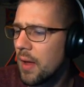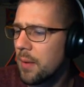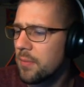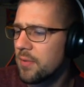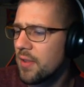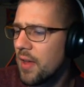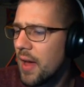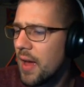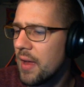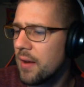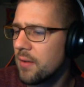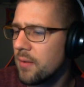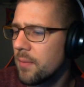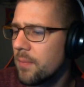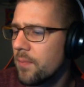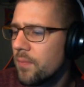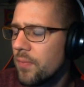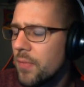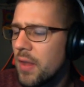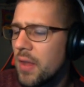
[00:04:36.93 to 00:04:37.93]
times the height.
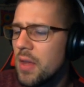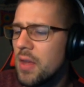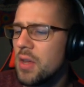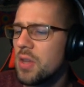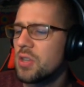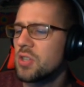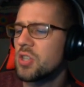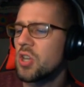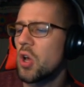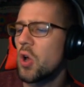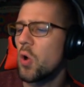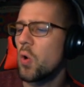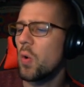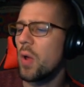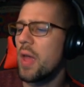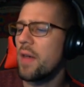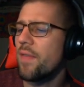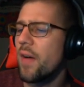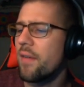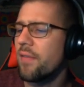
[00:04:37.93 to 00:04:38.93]

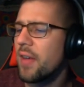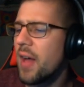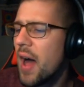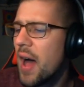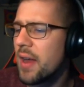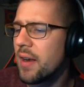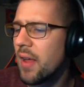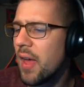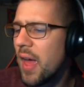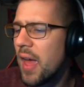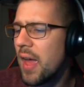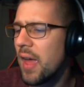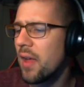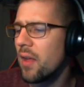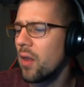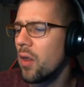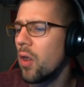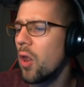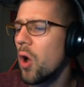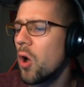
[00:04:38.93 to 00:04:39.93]
So if I've got
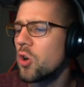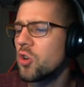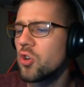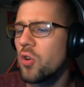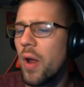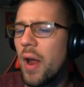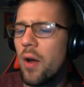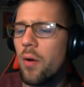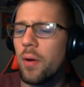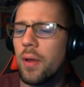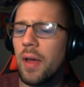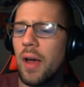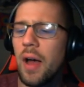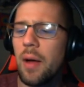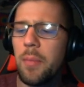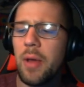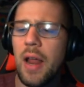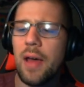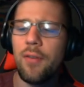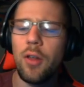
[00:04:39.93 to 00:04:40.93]
a larger area,
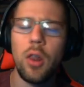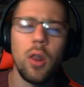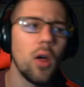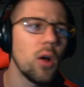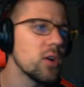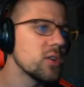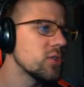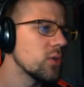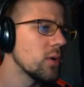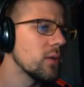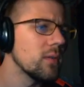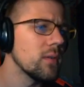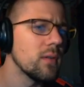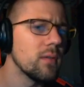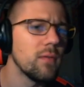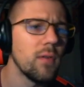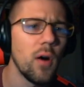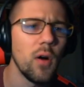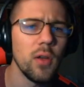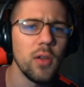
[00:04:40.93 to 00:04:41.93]
I'm going to have a larger
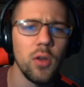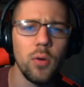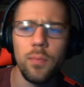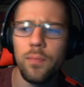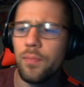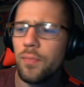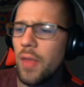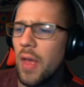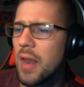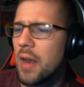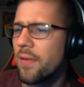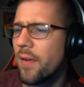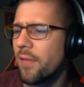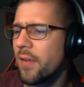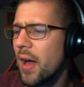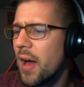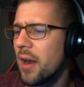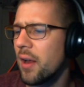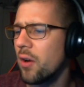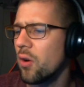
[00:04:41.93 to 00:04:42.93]
volume. And if
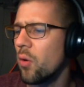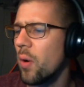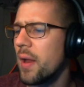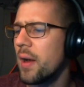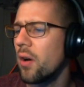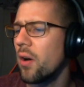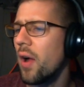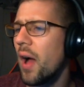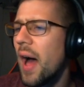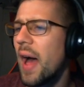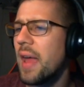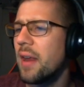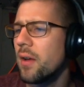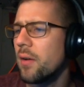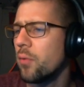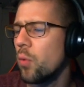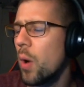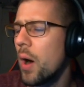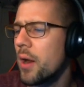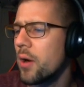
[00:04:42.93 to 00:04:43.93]
I've got a greater
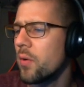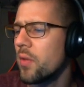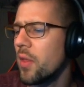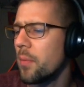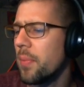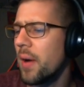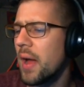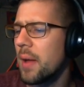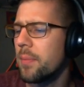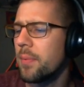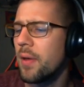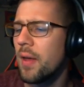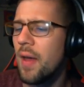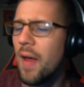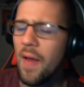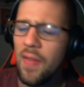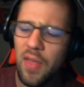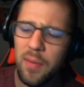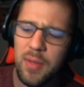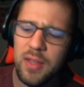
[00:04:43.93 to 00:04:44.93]
height of water in the pipe,
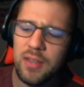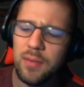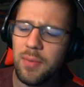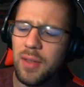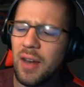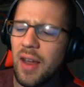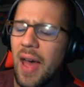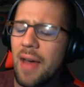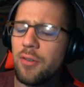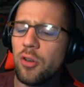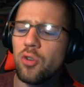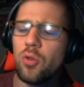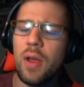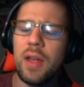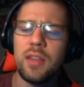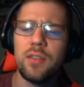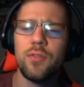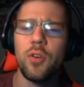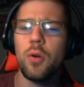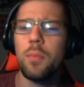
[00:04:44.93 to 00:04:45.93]
that means I'm going to have to
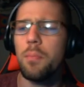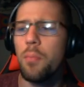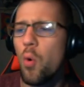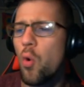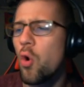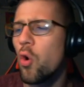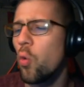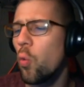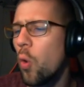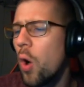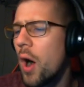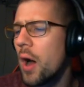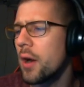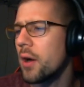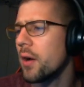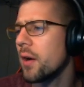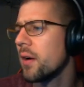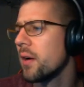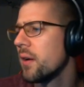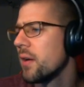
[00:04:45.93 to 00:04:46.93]
transfer more
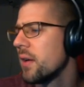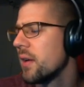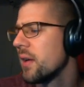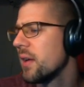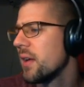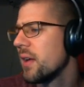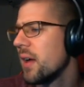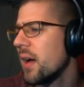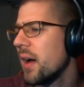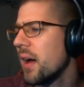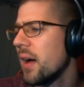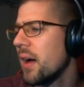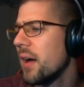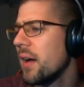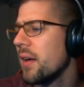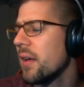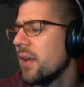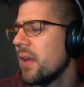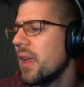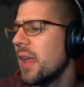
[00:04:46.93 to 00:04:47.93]
water,
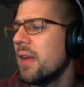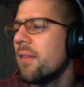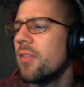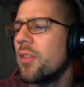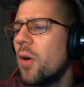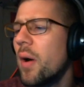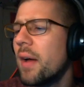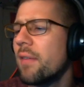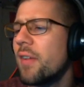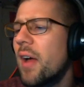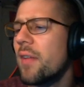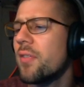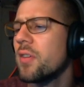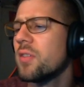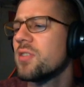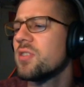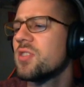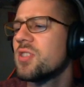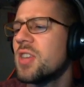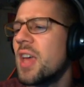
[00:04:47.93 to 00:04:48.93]
uh, even though I've got
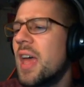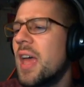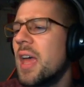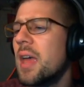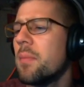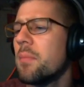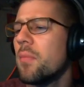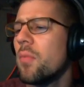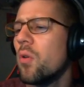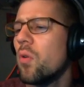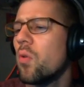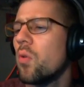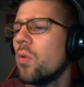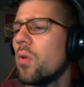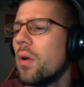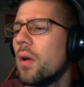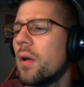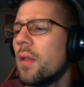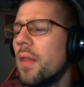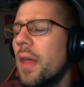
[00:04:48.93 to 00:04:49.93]
the same,
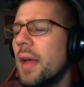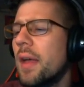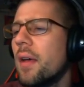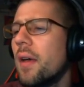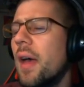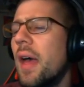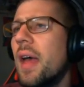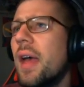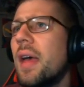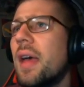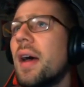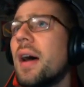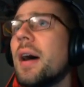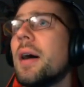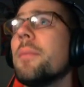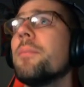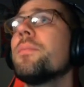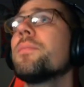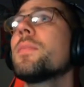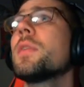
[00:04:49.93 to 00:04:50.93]
like a,
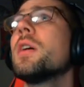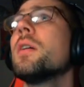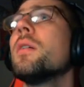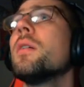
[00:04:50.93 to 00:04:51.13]
um,